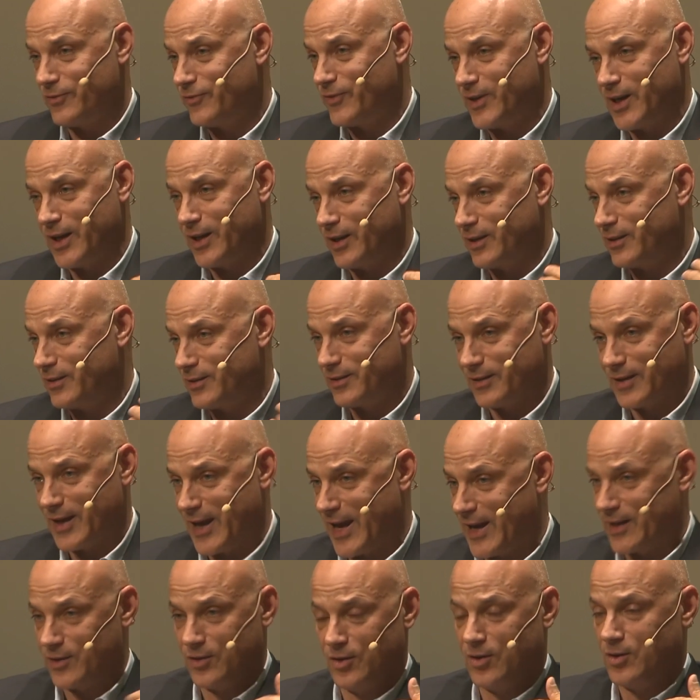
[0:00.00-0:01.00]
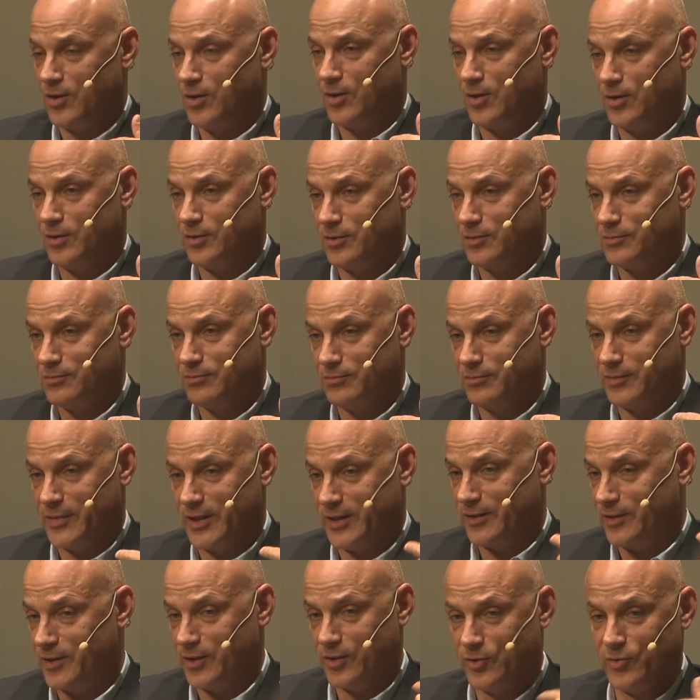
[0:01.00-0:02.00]
find at all
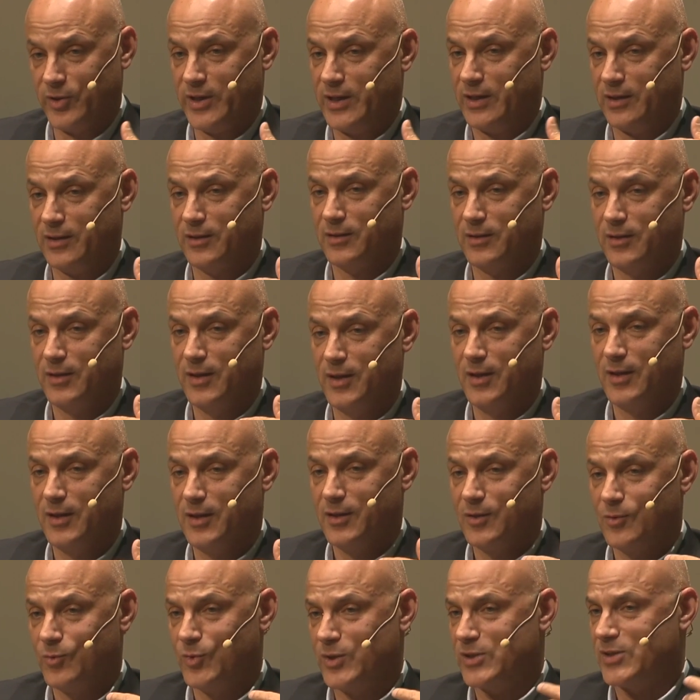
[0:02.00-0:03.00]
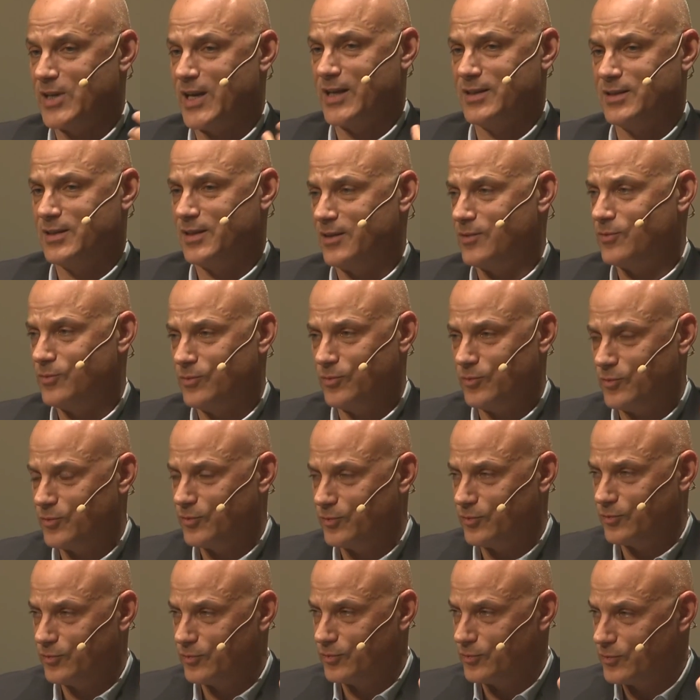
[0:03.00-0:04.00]
in the Greek, which has a
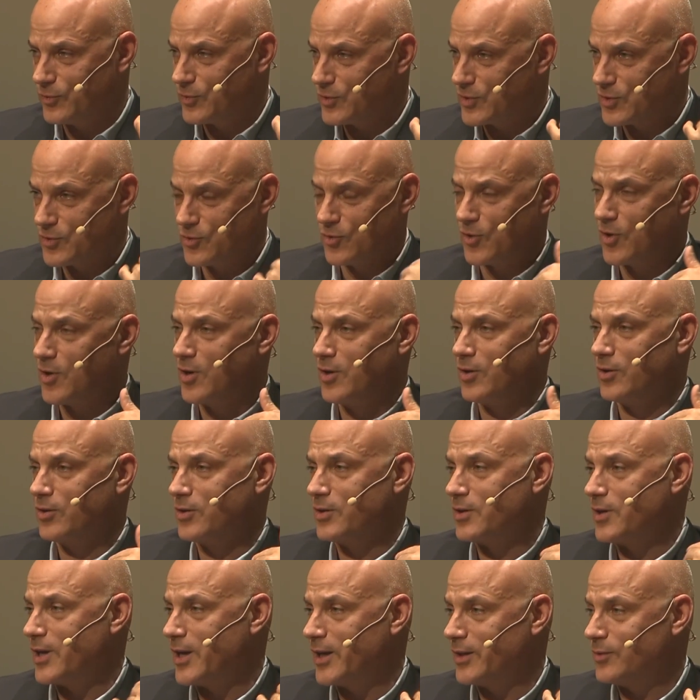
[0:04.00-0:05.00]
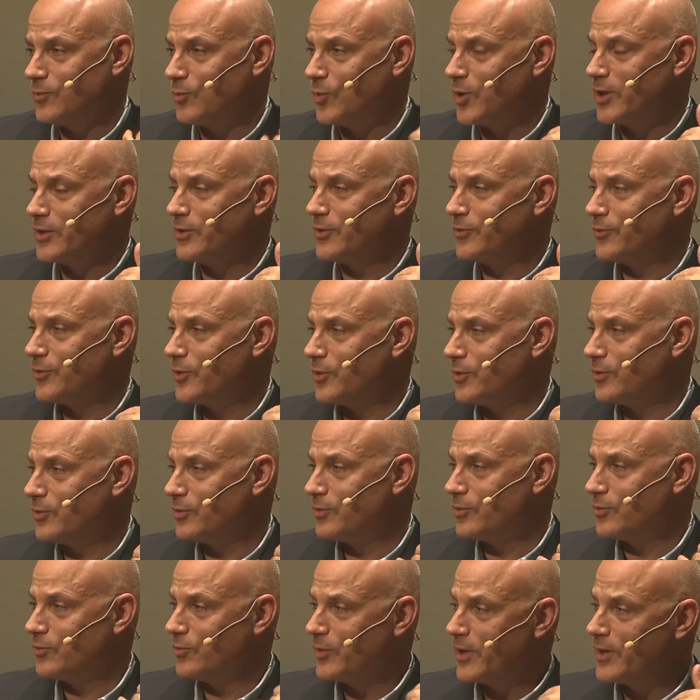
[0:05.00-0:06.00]
strong and wonderful
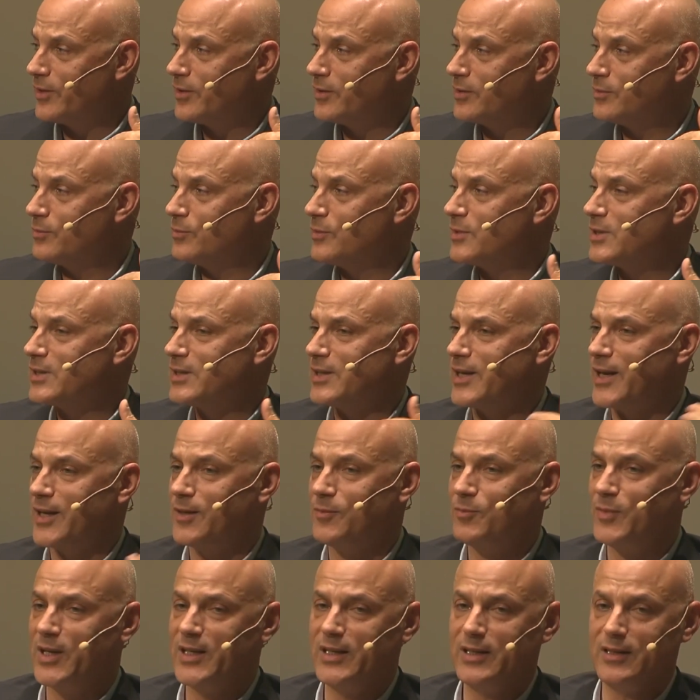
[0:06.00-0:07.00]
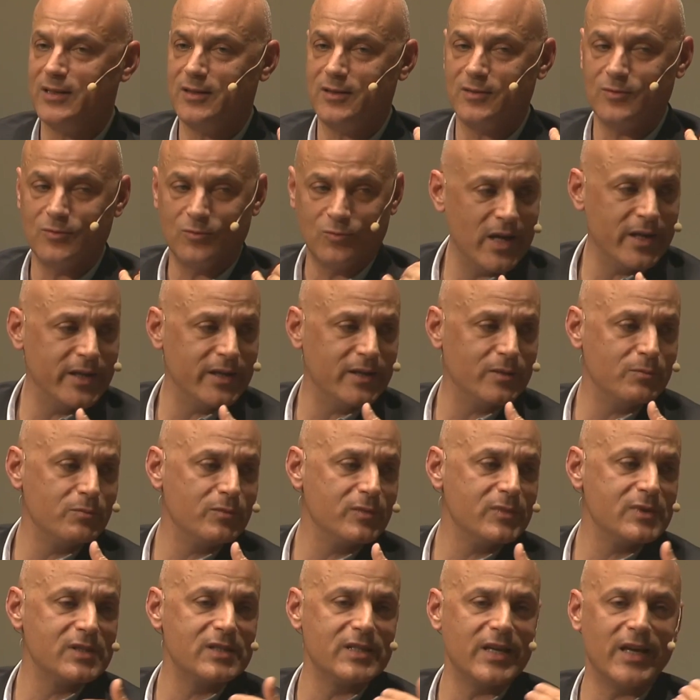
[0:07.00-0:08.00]
rhythms and many
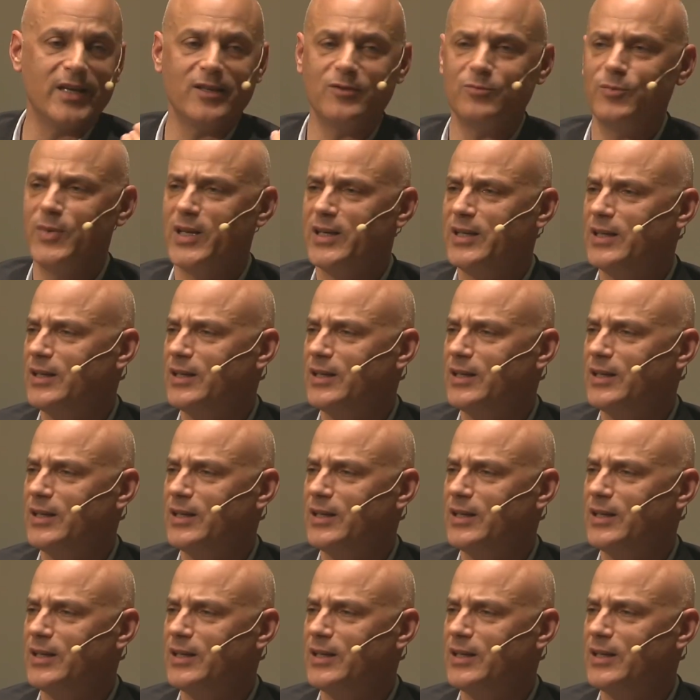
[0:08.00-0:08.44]
rhymes and